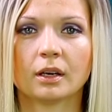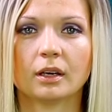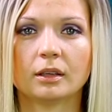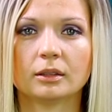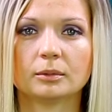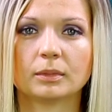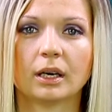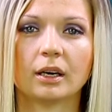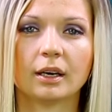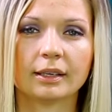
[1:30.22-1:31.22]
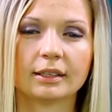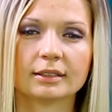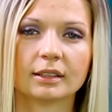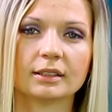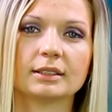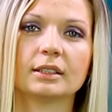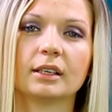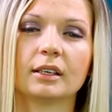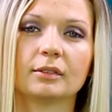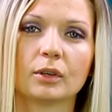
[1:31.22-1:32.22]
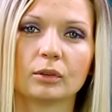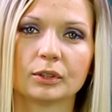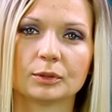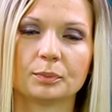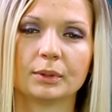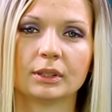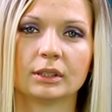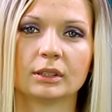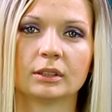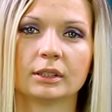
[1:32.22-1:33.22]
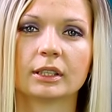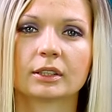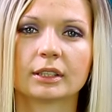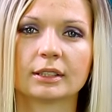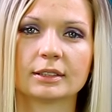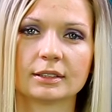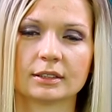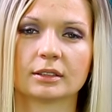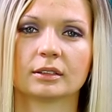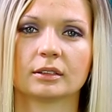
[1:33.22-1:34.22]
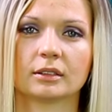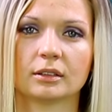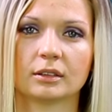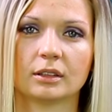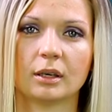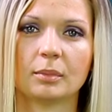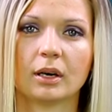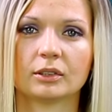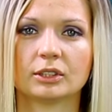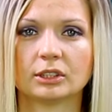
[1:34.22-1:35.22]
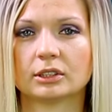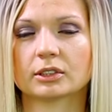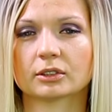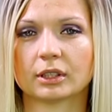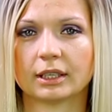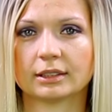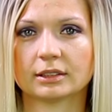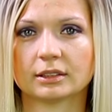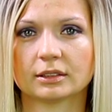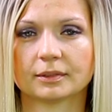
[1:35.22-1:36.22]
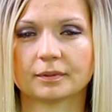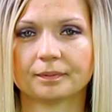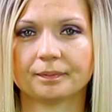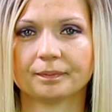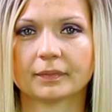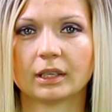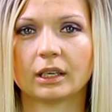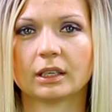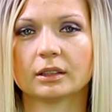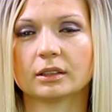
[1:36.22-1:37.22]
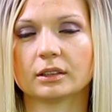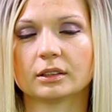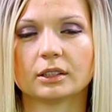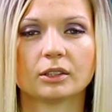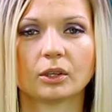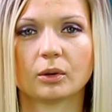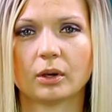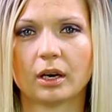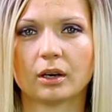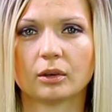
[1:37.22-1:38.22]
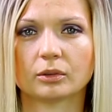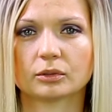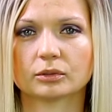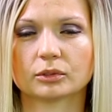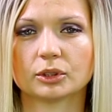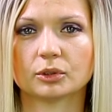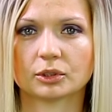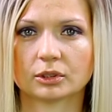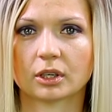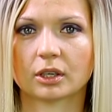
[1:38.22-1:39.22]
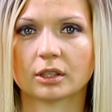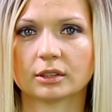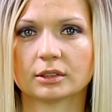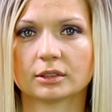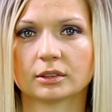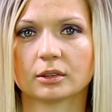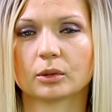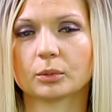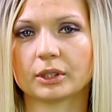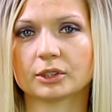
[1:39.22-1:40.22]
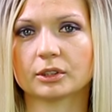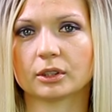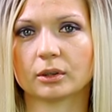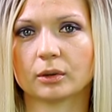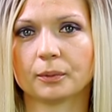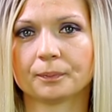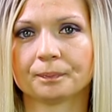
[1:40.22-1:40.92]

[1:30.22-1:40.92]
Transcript: Um, I guess I could say I've always been curious about Jesus Christ and didn't know how to start or where to go.